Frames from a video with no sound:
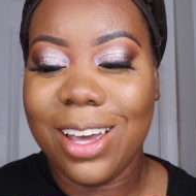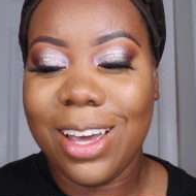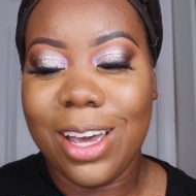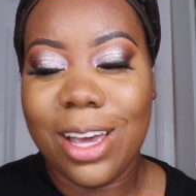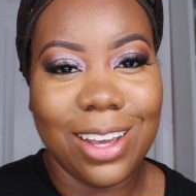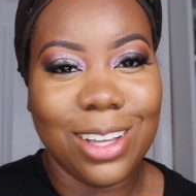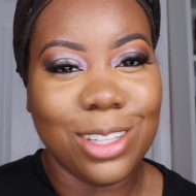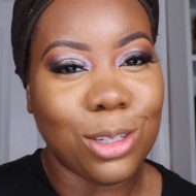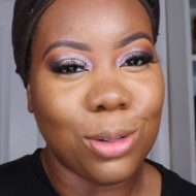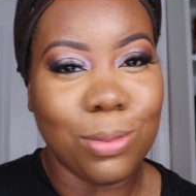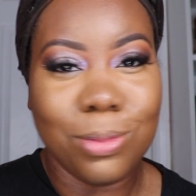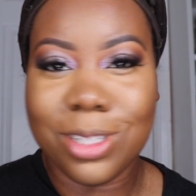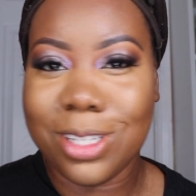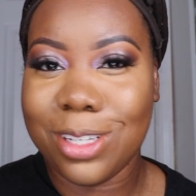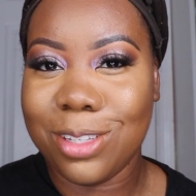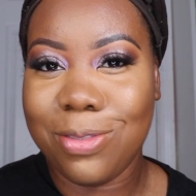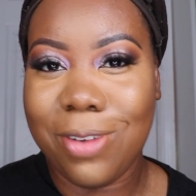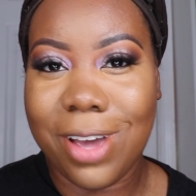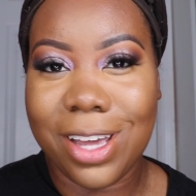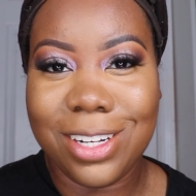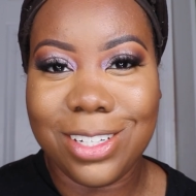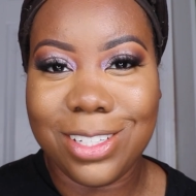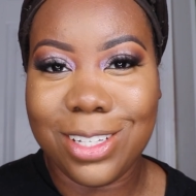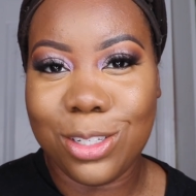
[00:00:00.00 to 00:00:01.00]
It's almost as
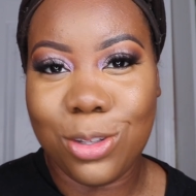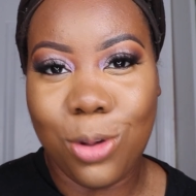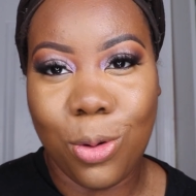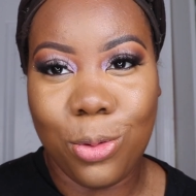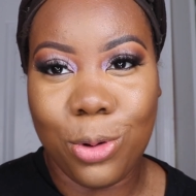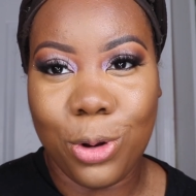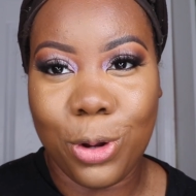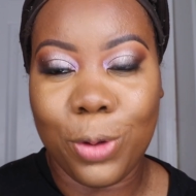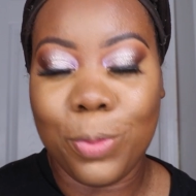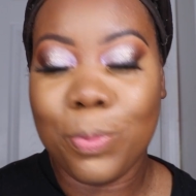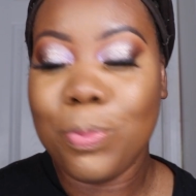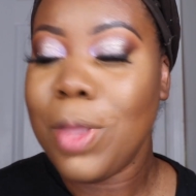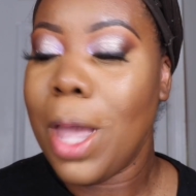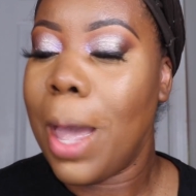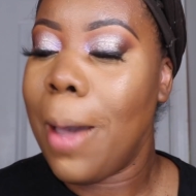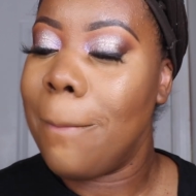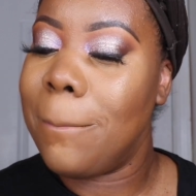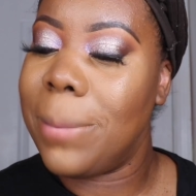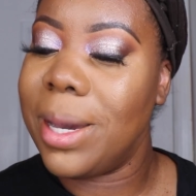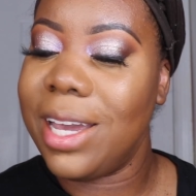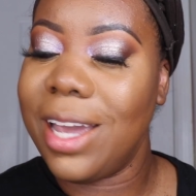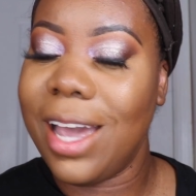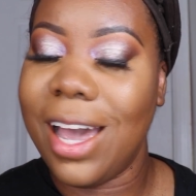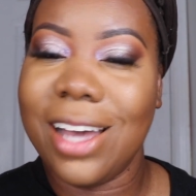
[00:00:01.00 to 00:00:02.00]
fine as its owner.
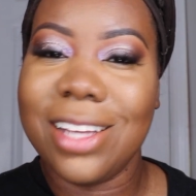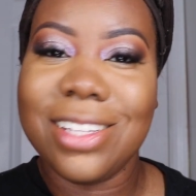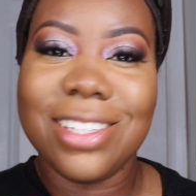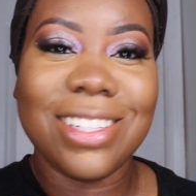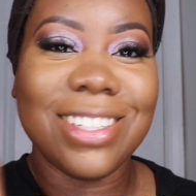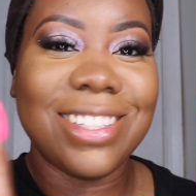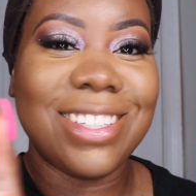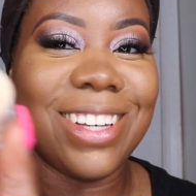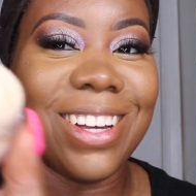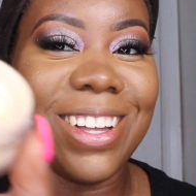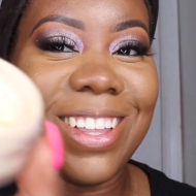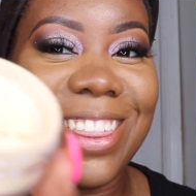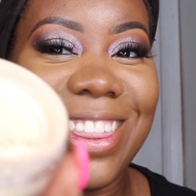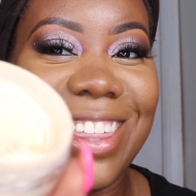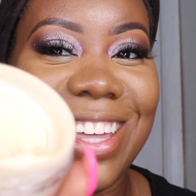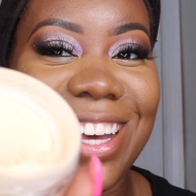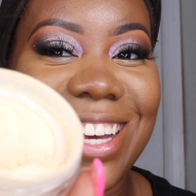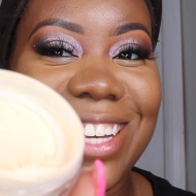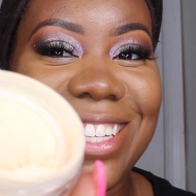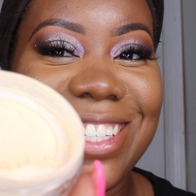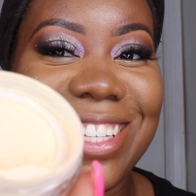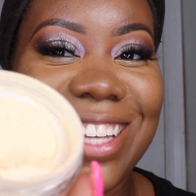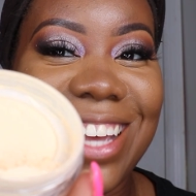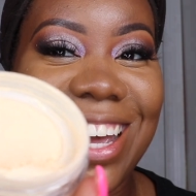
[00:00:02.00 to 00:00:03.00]
But yes, so
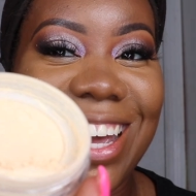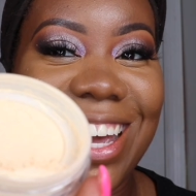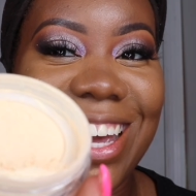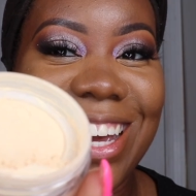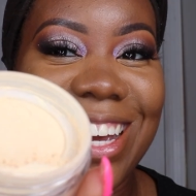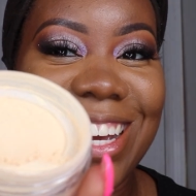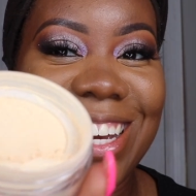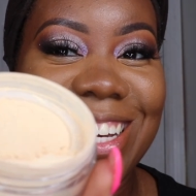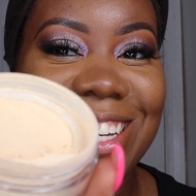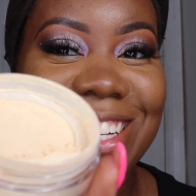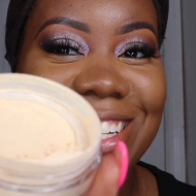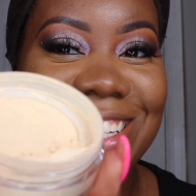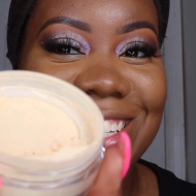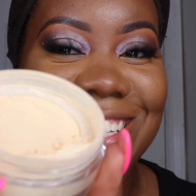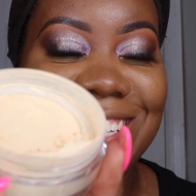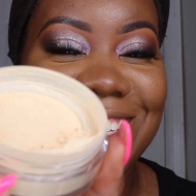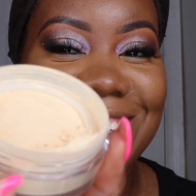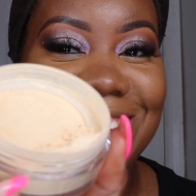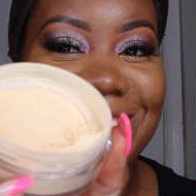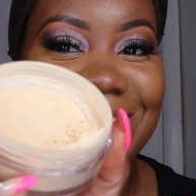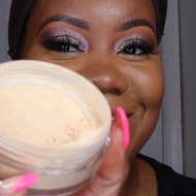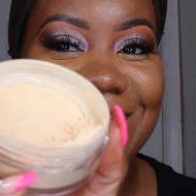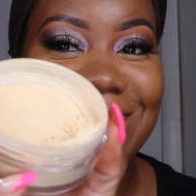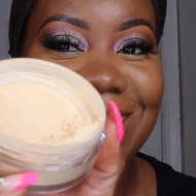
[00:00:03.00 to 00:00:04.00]
this
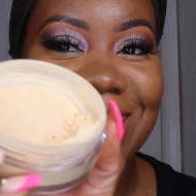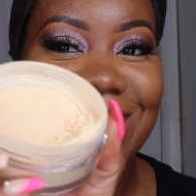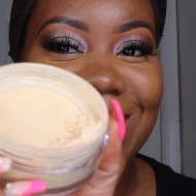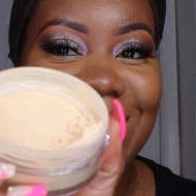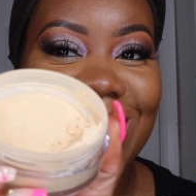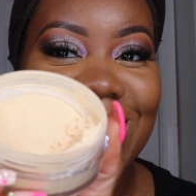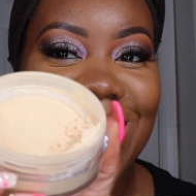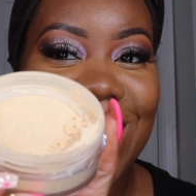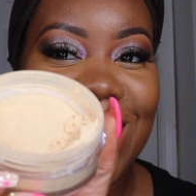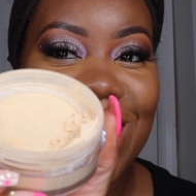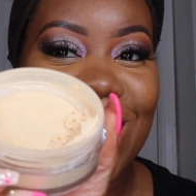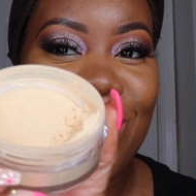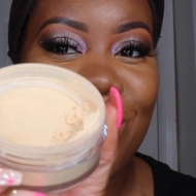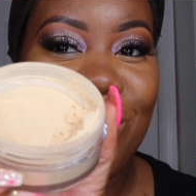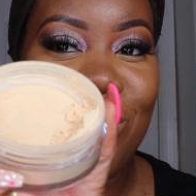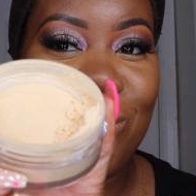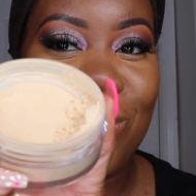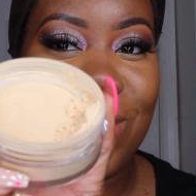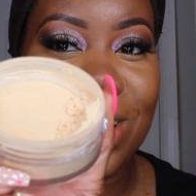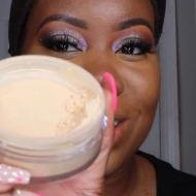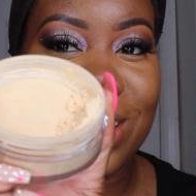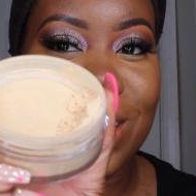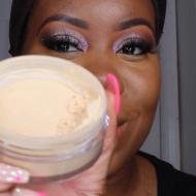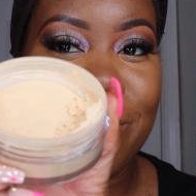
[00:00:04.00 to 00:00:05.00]
is
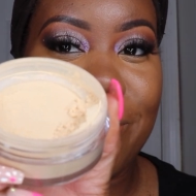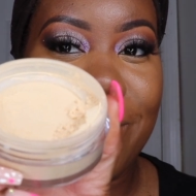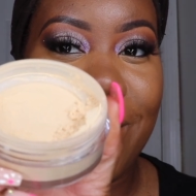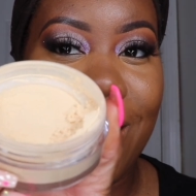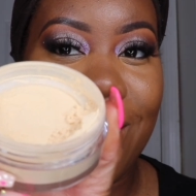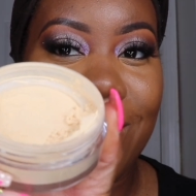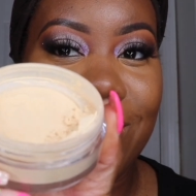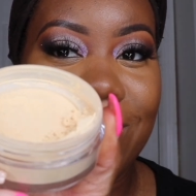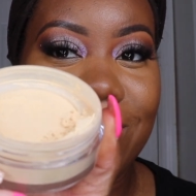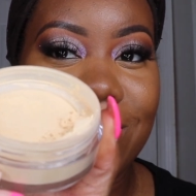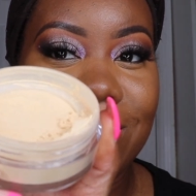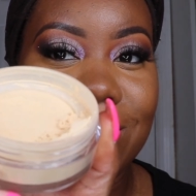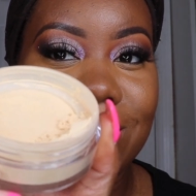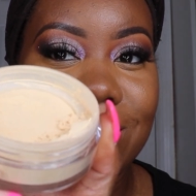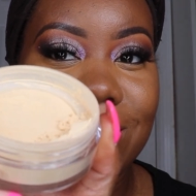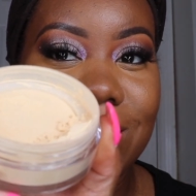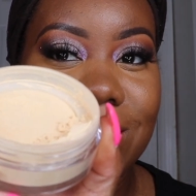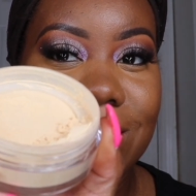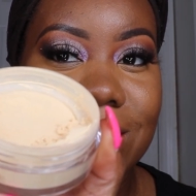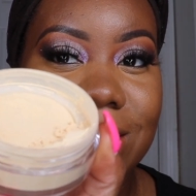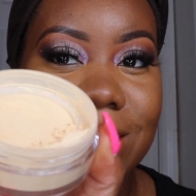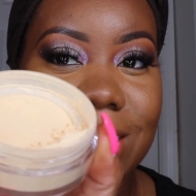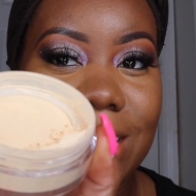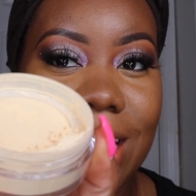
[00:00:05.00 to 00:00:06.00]
what the powder
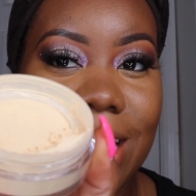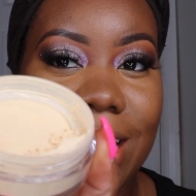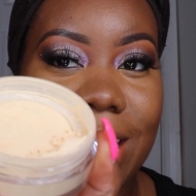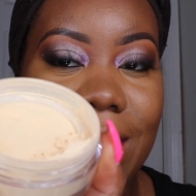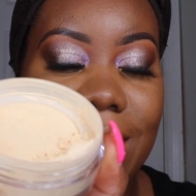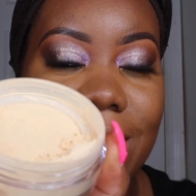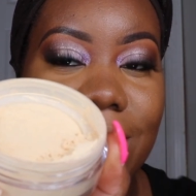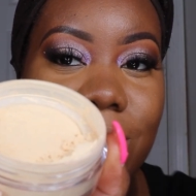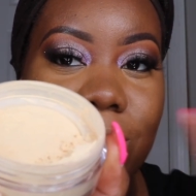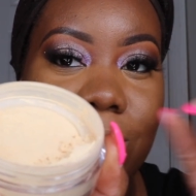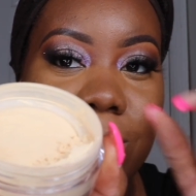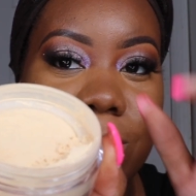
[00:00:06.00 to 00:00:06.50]
looks like, and it